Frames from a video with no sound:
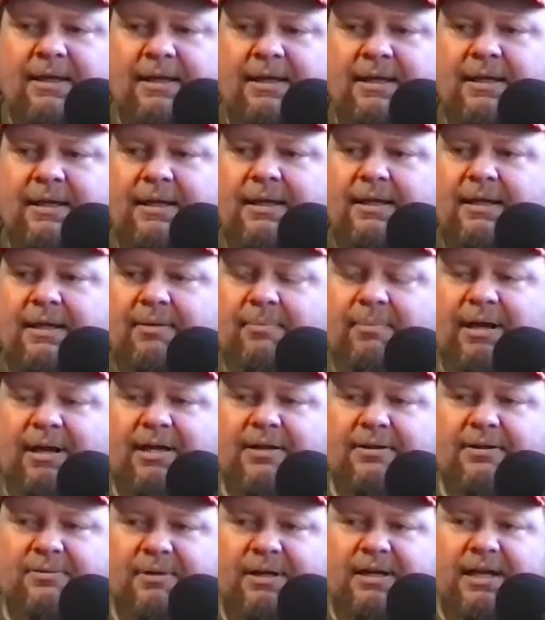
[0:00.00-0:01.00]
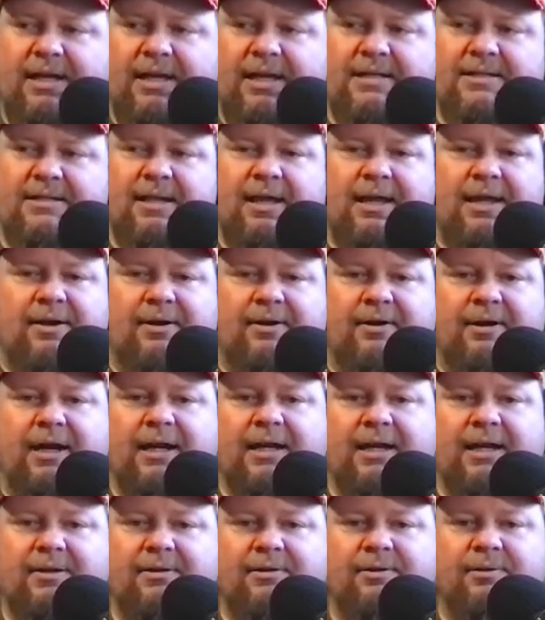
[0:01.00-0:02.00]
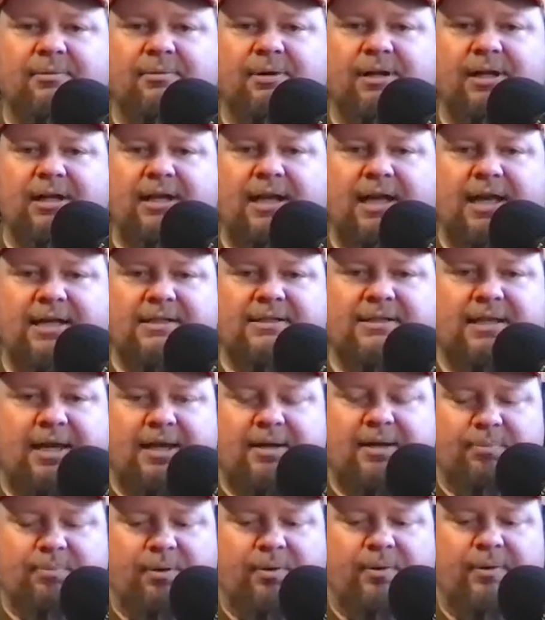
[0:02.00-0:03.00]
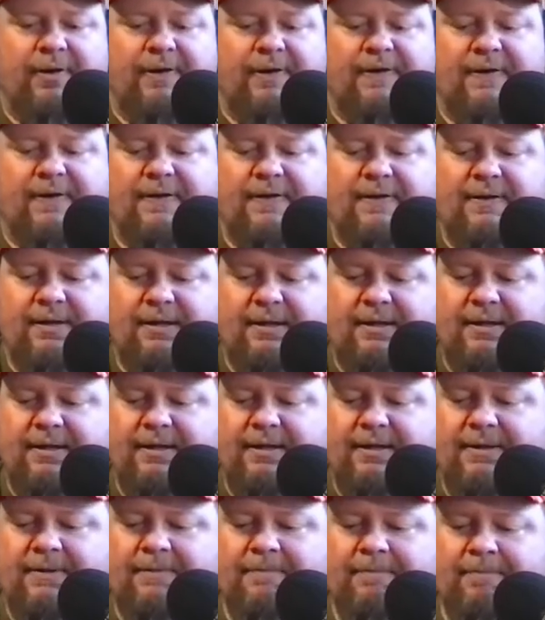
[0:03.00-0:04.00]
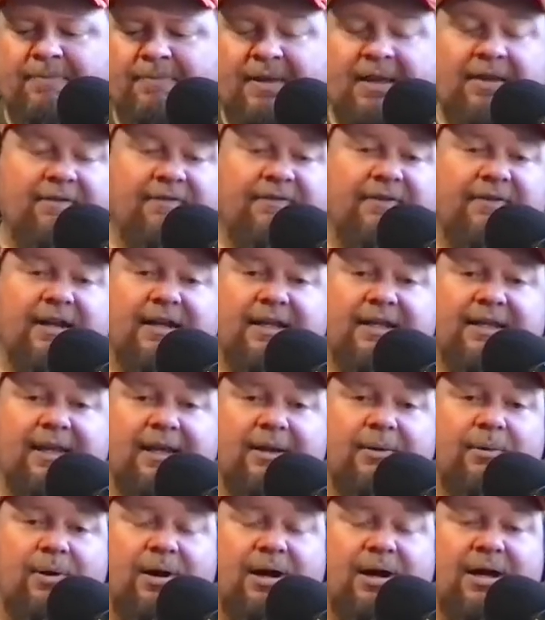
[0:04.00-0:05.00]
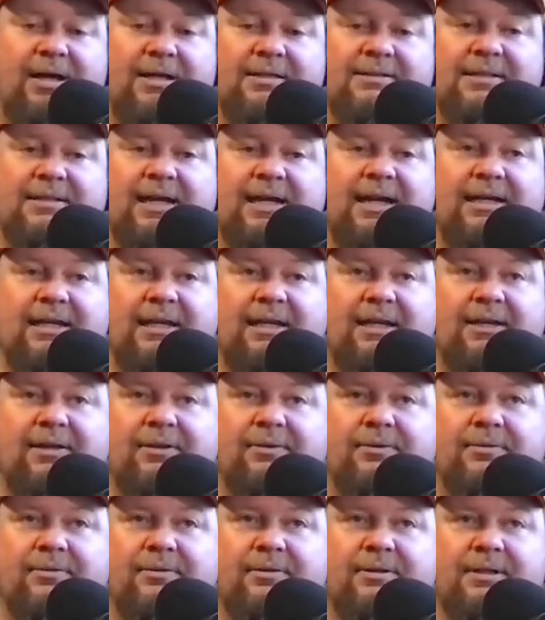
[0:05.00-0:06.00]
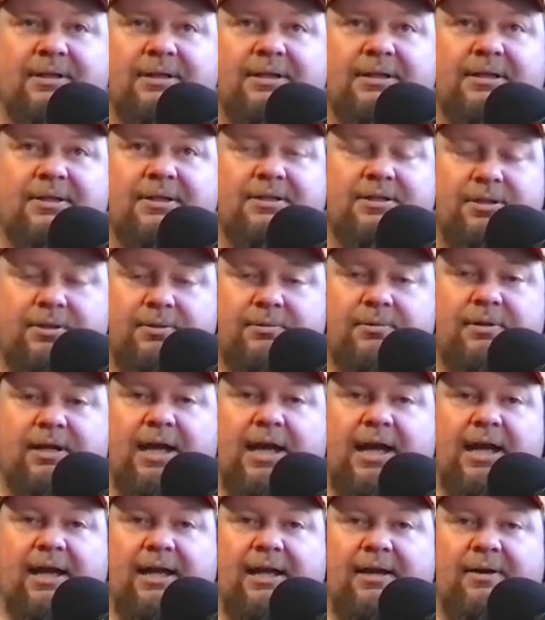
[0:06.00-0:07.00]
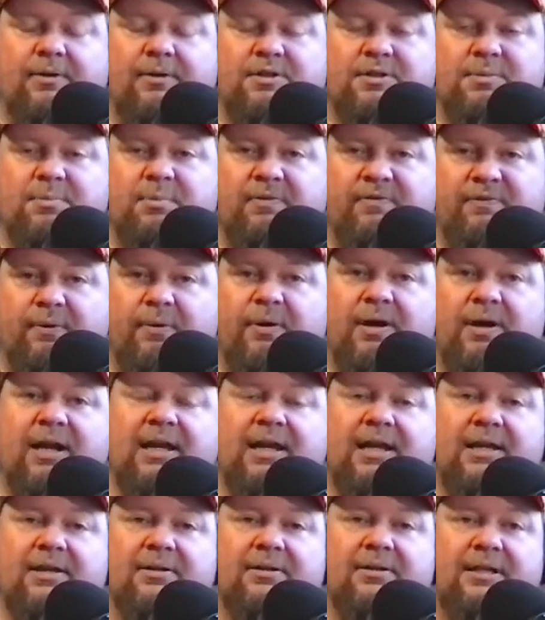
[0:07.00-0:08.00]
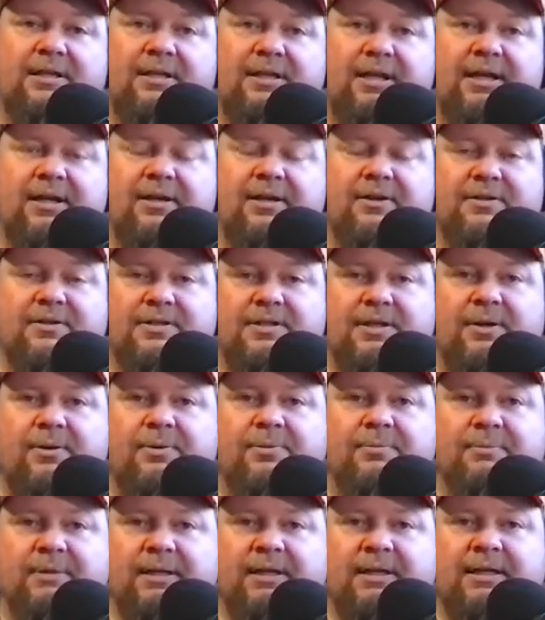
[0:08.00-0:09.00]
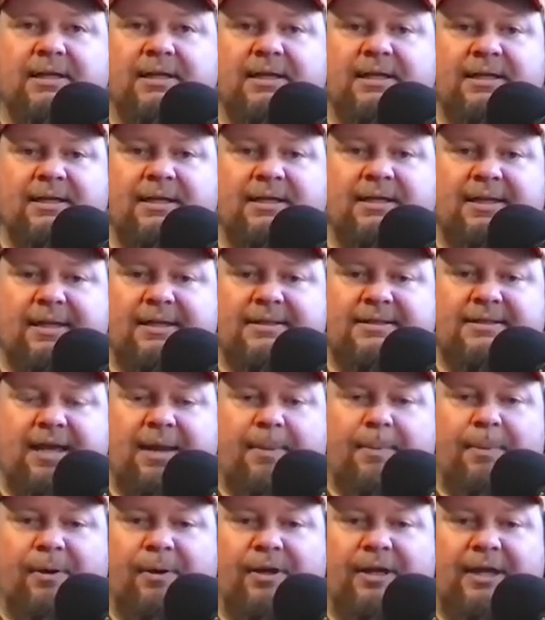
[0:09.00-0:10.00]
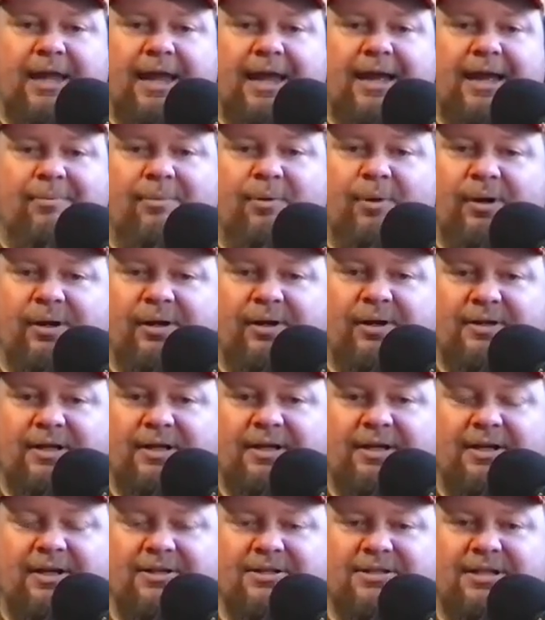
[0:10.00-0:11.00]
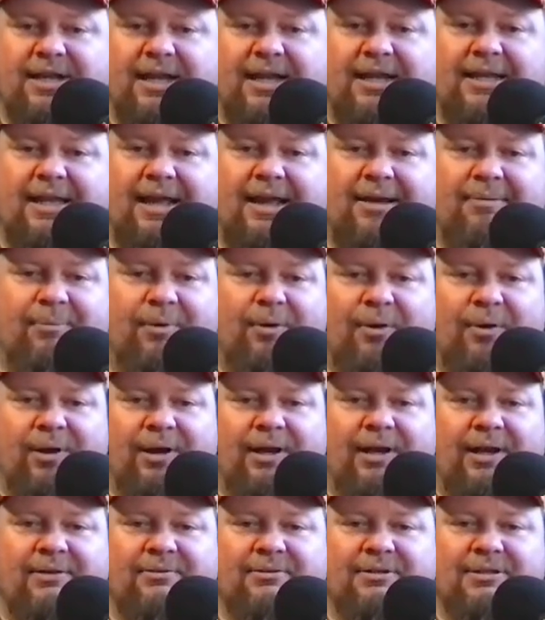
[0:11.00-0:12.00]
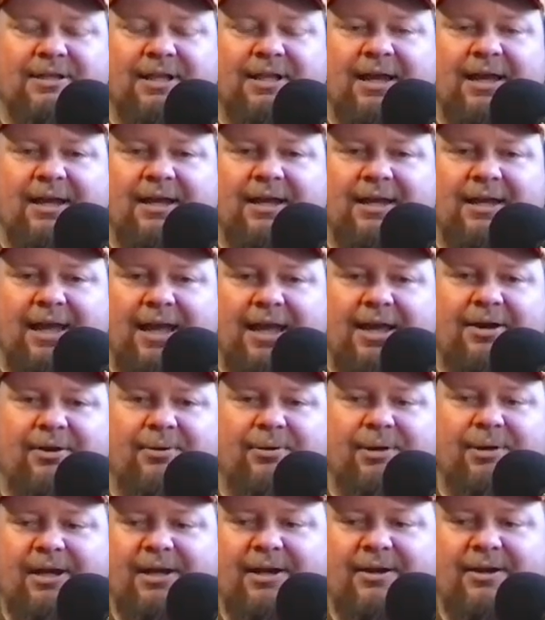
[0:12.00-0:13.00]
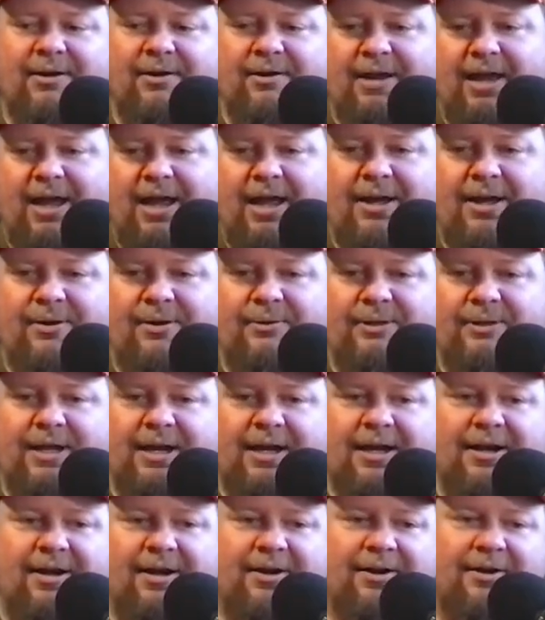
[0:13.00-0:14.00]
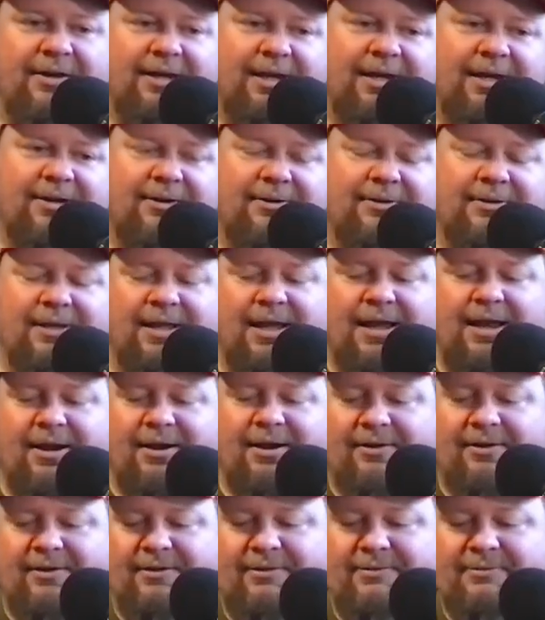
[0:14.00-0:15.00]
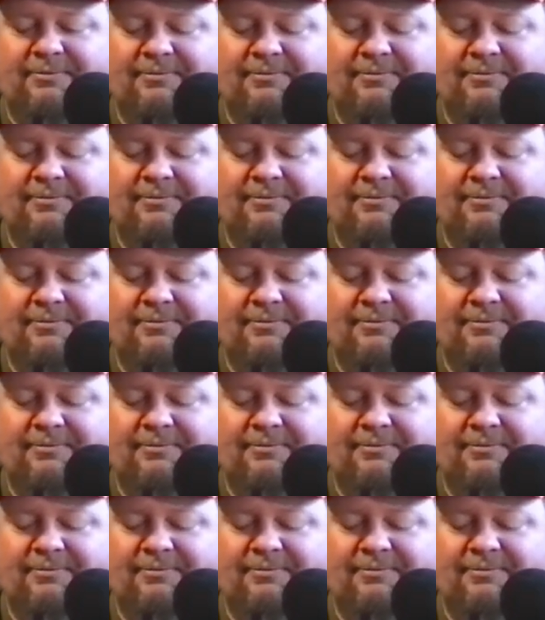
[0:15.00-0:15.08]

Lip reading: And about 3 days later, I killed a really nice 8-point. And funny thing was, I killed 2 coyotes before I killed the deer. So things got pretty cowboy on the deer stand that morning. It was like coyote here, coyote there, deer there. And